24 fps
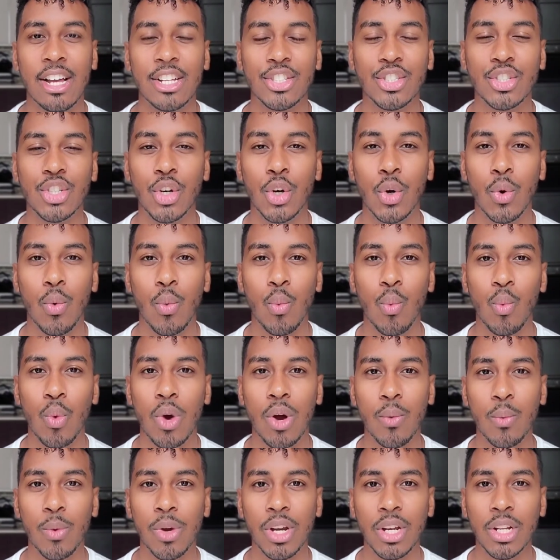So
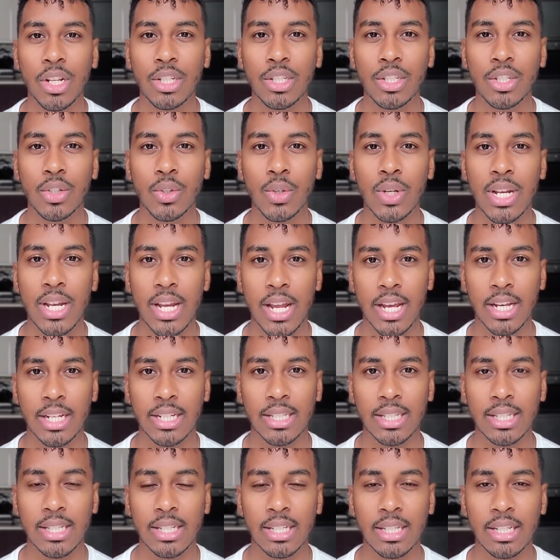what we're going to do
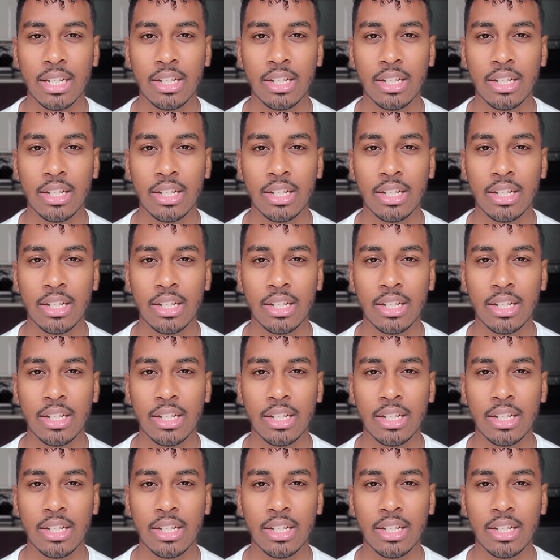next,